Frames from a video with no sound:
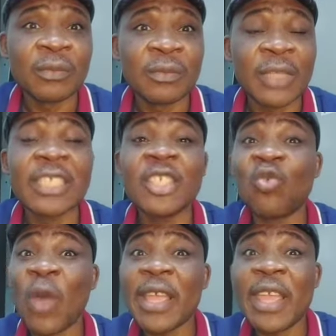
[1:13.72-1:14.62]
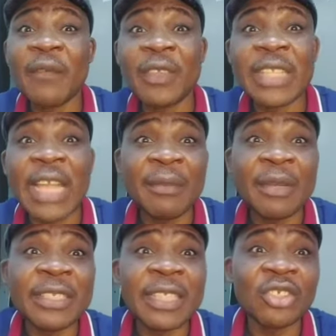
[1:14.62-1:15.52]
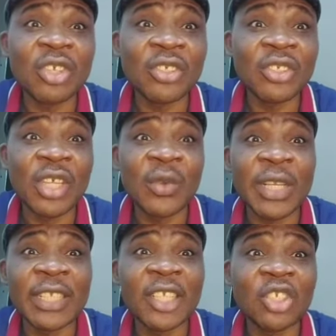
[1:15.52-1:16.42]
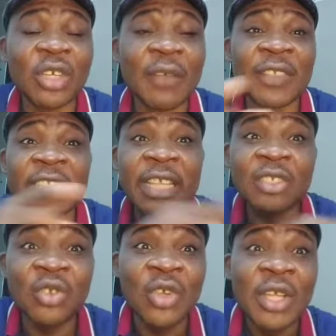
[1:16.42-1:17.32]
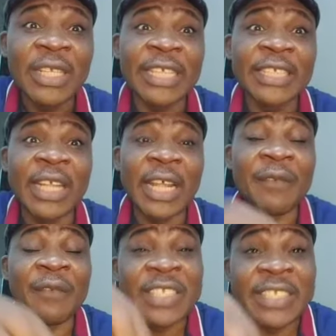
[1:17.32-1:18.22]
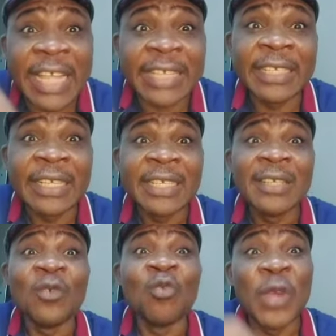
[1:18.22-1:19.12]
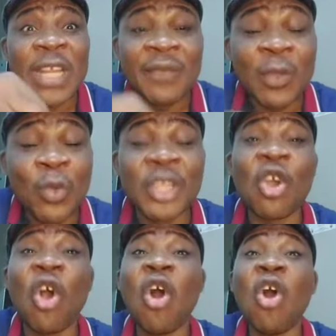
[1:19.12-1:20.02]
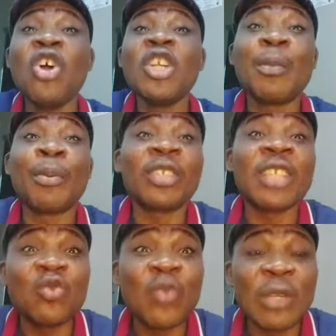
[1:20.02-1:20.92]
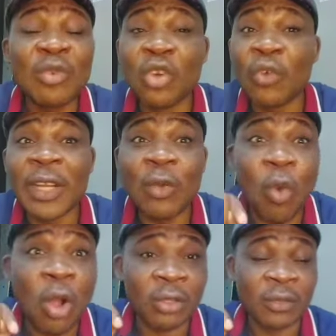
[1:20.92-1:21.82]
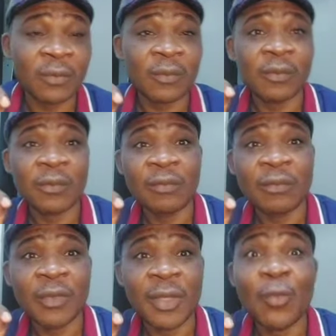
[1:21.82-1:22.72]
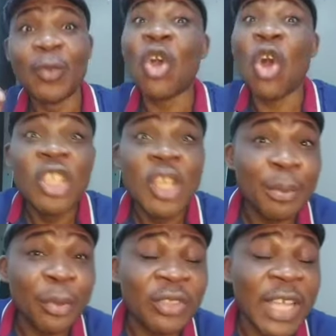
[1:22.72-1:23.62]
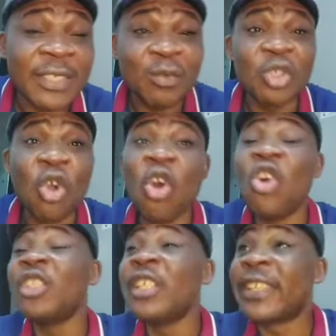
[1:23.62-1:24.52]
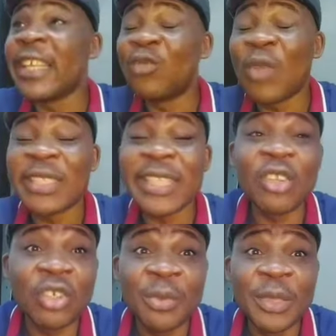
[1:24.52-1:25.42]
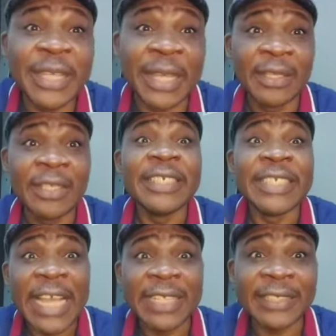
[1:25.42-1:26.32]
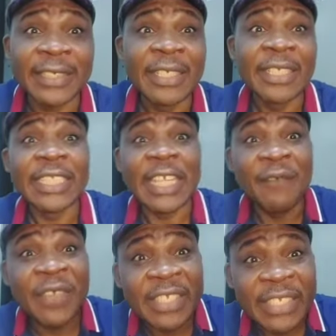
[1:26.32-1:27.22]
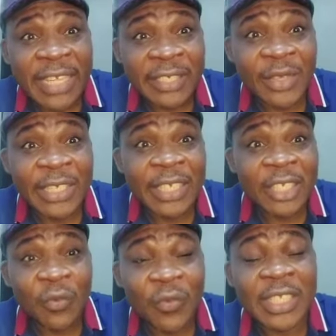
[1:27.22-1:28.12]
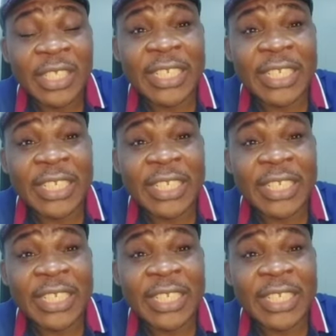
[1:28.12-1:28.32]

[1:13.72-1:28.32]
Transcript: That is why even their Amnesty International visited the United Nations. They visited to Nigeria. They visited. When they visited, with all the protests we are doing all over the world, with all the protests, with all the things we are saying on media, yet they visited, United Nations visited.